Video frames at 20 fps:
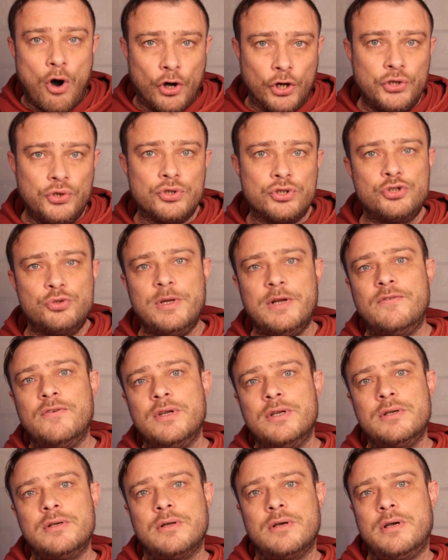
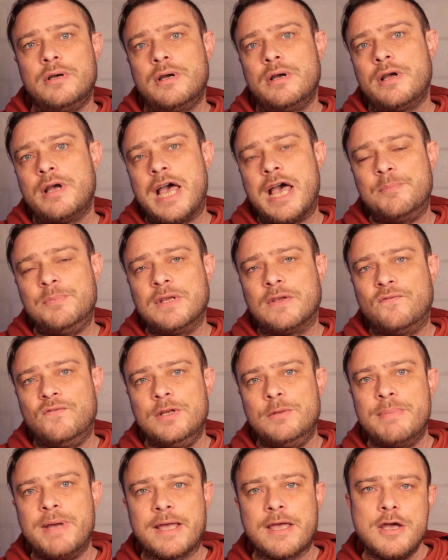audio-driven haptic
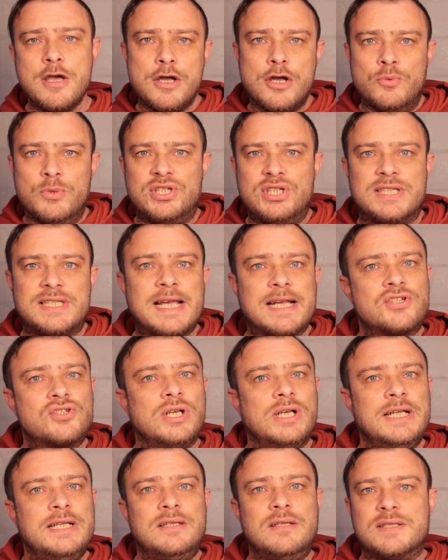feedback, which is
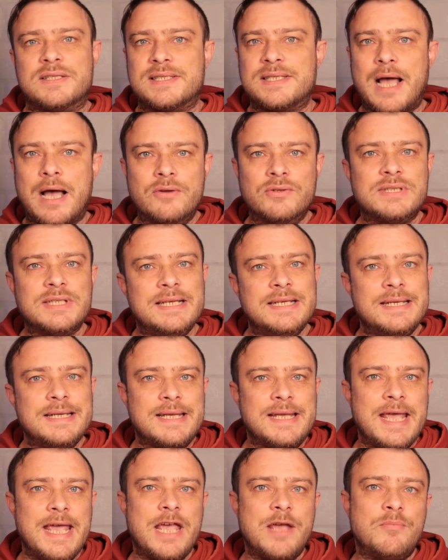actually the sound in the
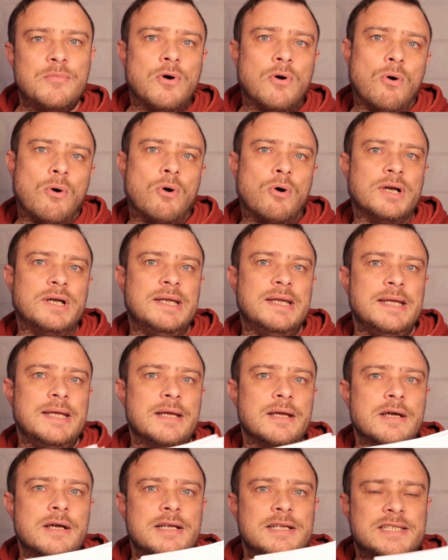game or
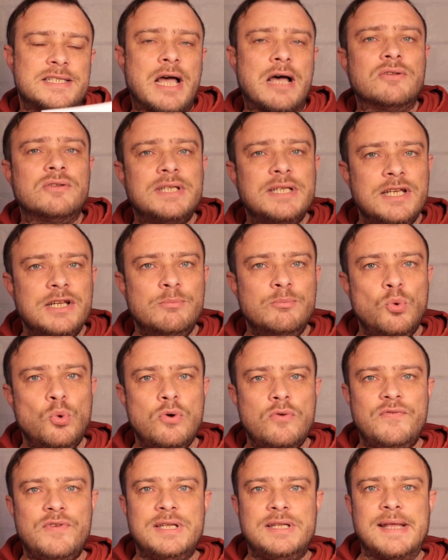the sound in the
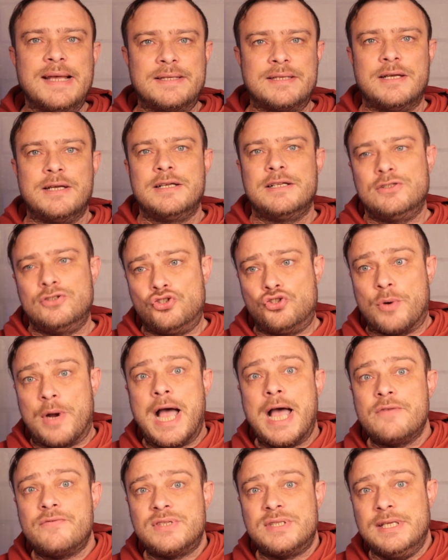movie that
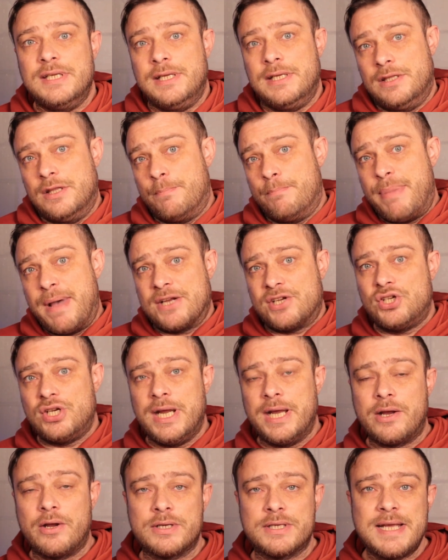drives the bass
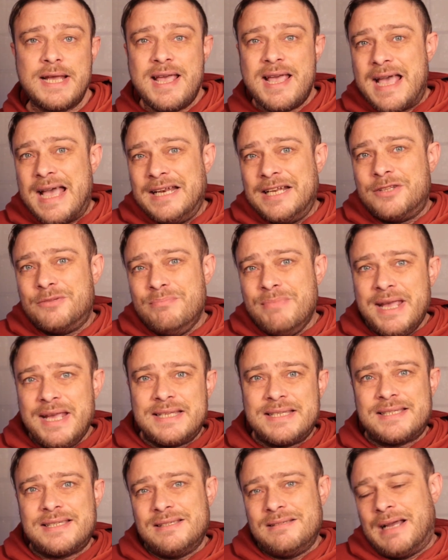shakers, and it
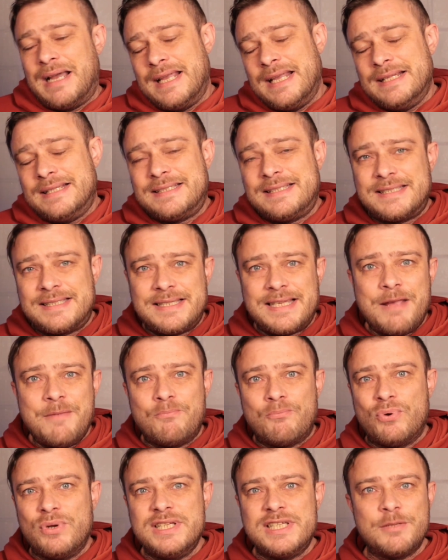makes it's the same
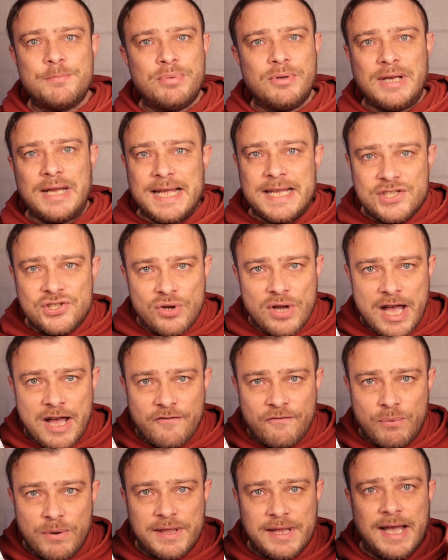principle as you
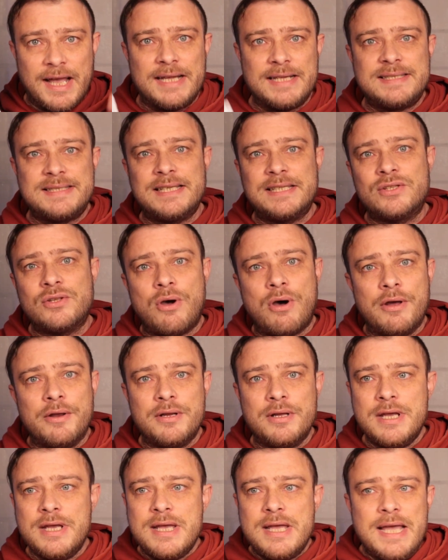have with a headset
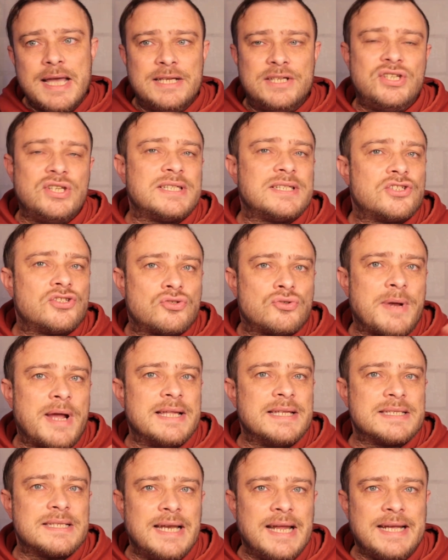on. It just
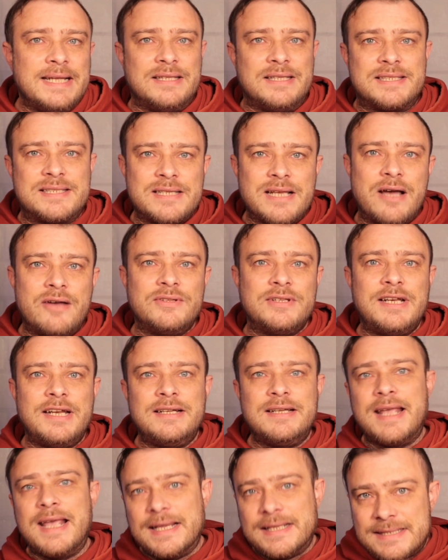translates the sound that
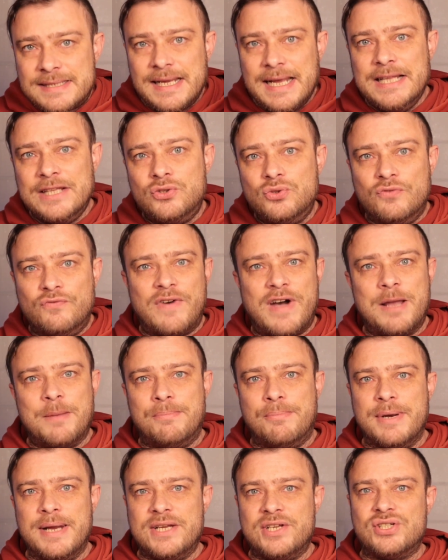it gets into
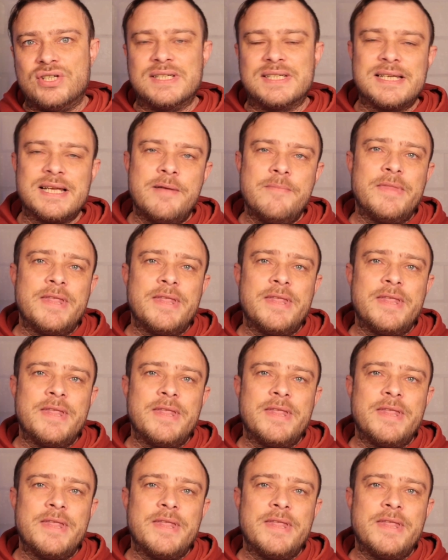vibrations,